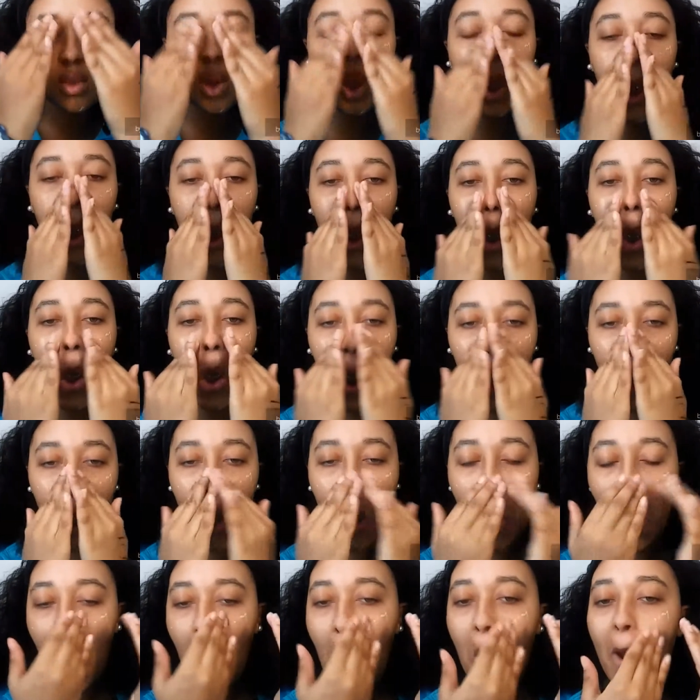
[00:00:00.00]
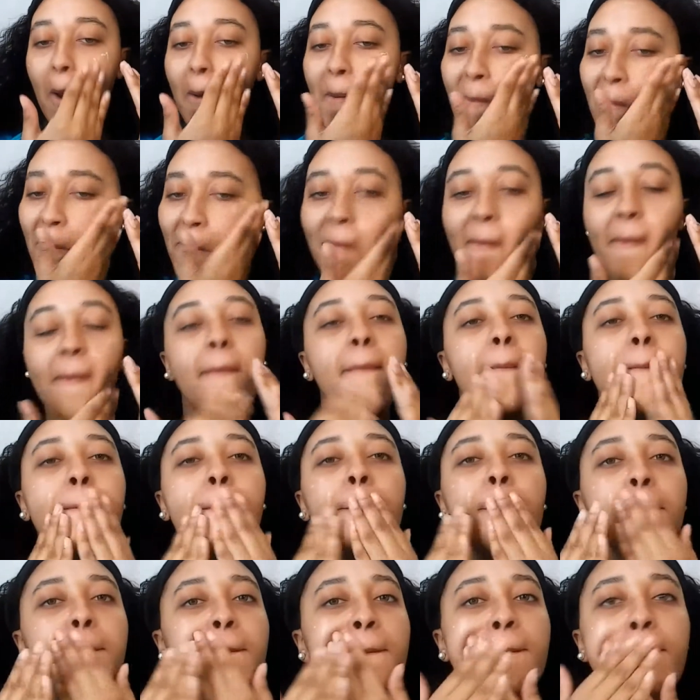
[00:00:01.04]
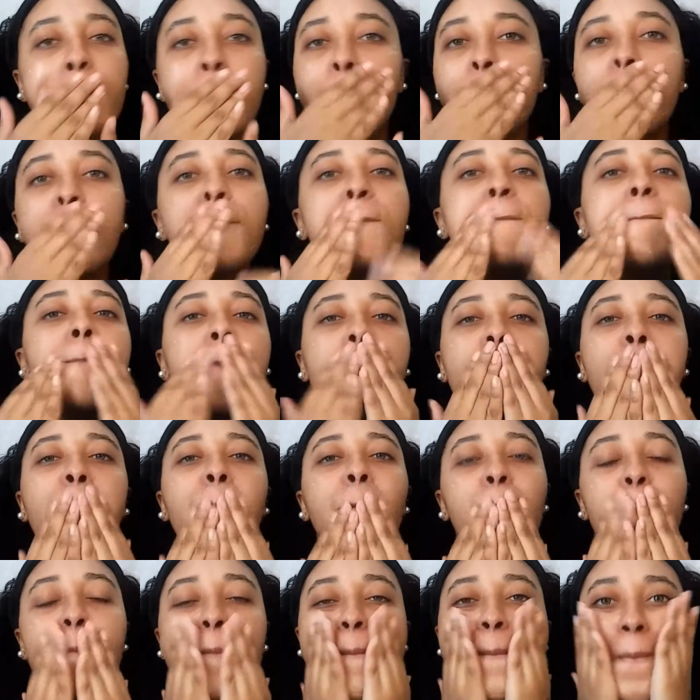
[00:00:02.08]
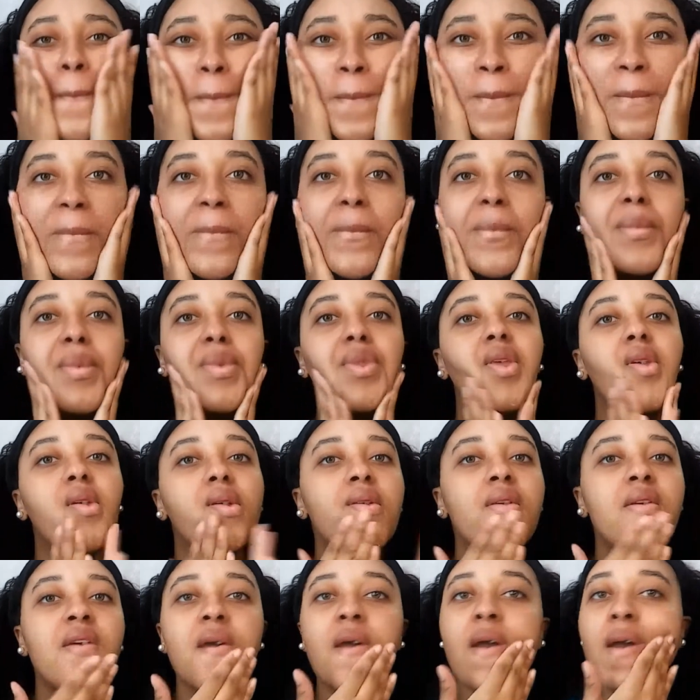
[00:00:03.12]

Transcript: I really like this on days where I want to have dewy skin,